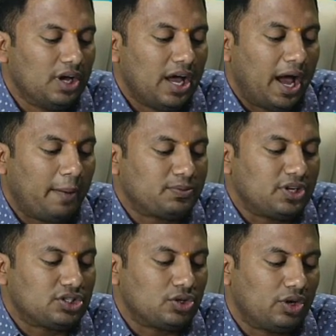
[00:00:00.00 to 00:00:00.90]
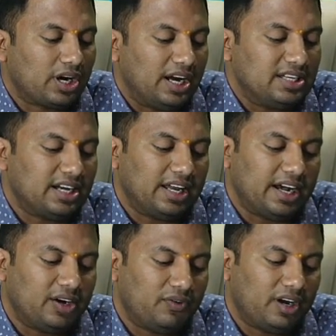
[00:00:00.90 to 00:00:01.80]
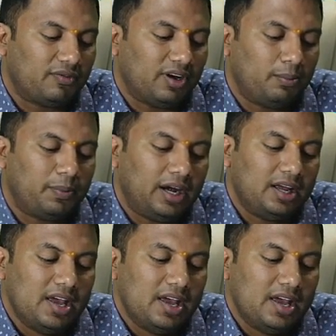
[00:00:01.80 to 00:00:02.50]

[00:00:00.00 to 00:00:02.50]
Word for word: aptitude, reasoning and verbal.